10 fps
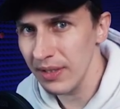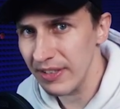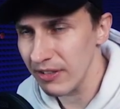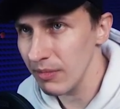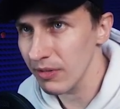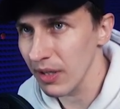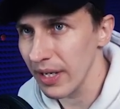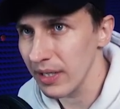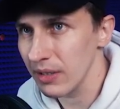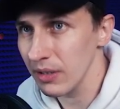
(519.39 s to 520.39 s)
it seems
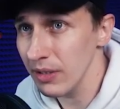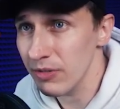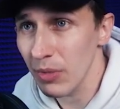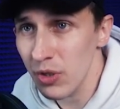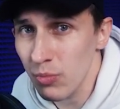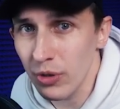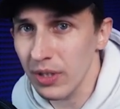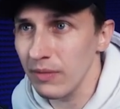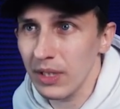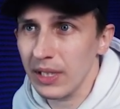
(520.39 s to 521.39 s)
like it's much more
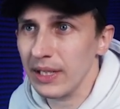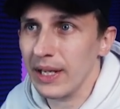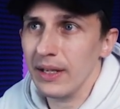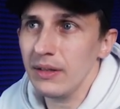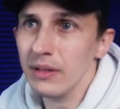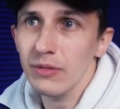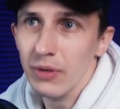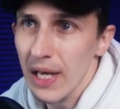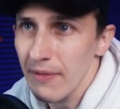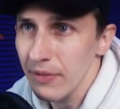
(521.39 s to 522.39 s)
convenient and handy
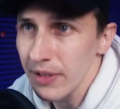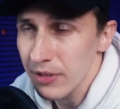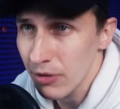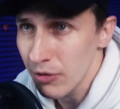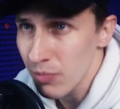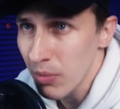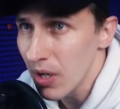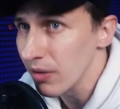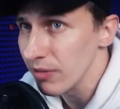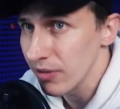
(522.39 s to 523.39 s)
to have the search
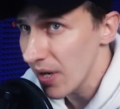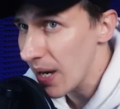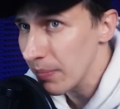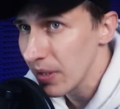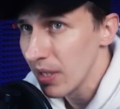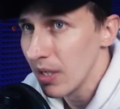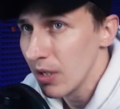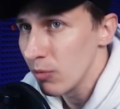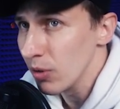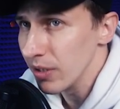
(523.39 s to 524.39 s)
bar on top
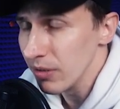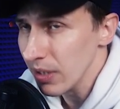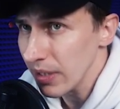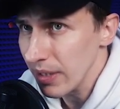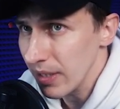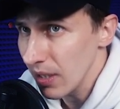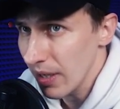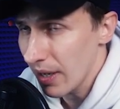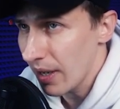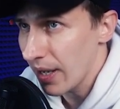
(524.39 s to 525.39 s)
where you can
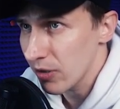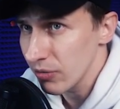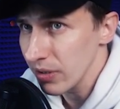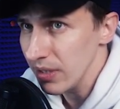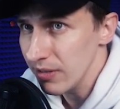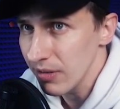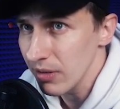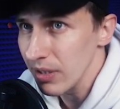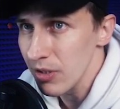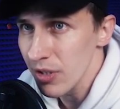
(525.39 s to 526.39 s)
actually
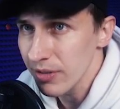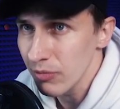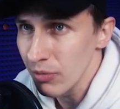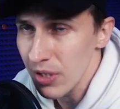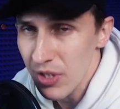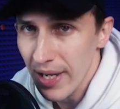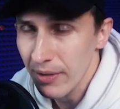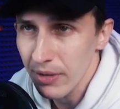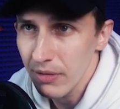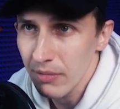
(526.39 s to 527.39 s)
easily just reach
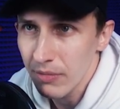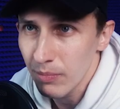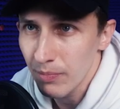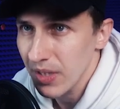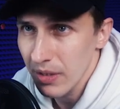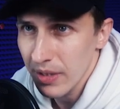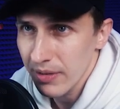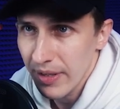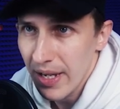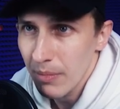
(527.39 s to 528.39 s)
out and click a
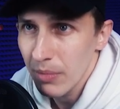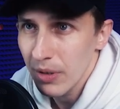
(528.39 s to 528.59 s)
tag